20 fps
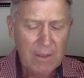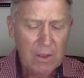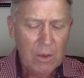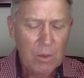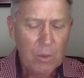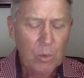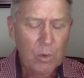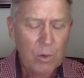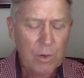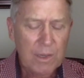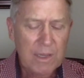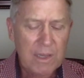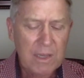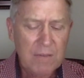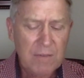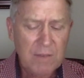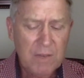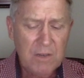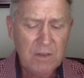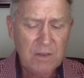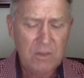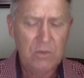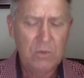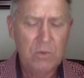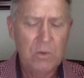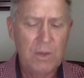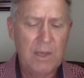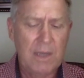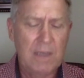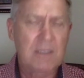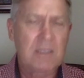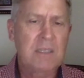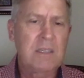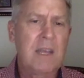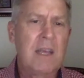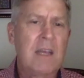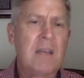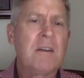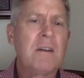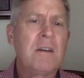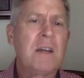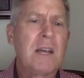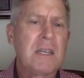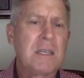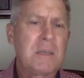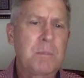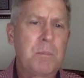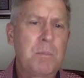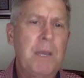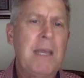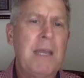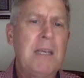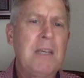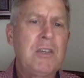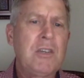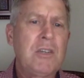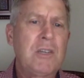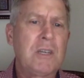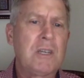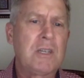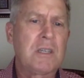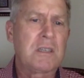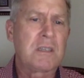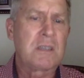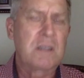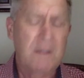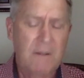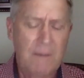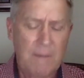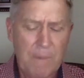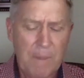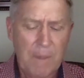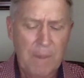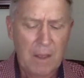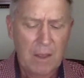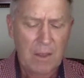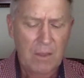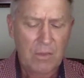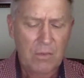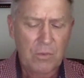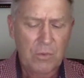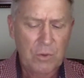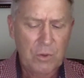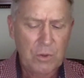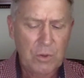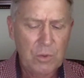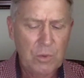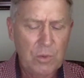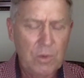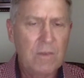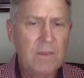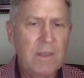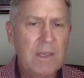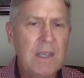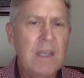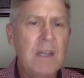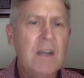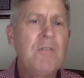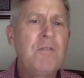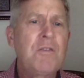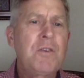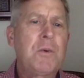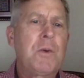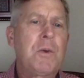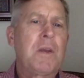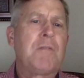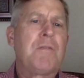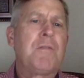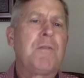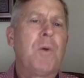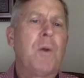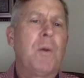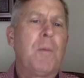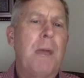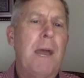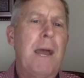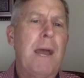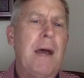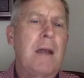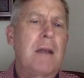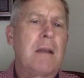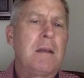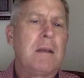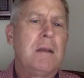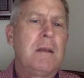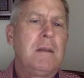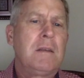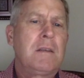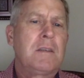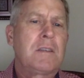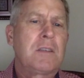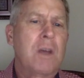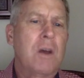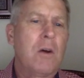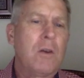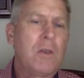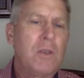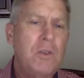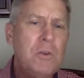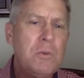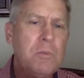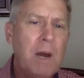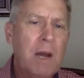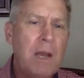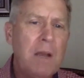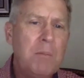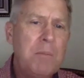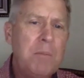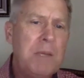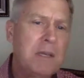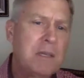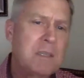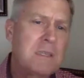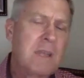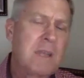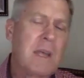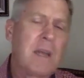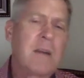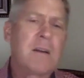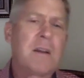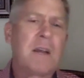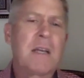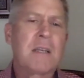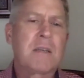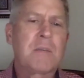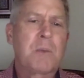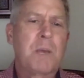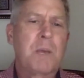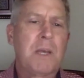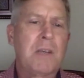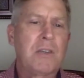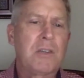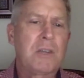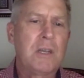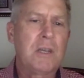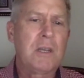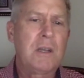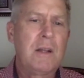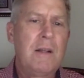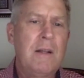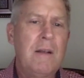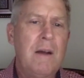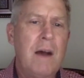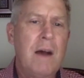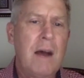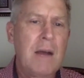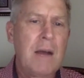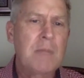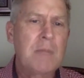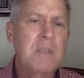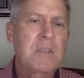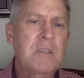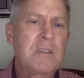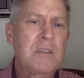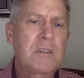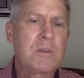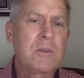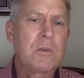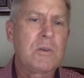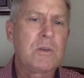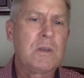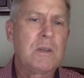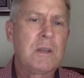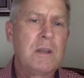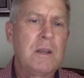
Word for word: We're even doing standardized patients through the interviewing format. So you might be a standardized patient. I'm the student.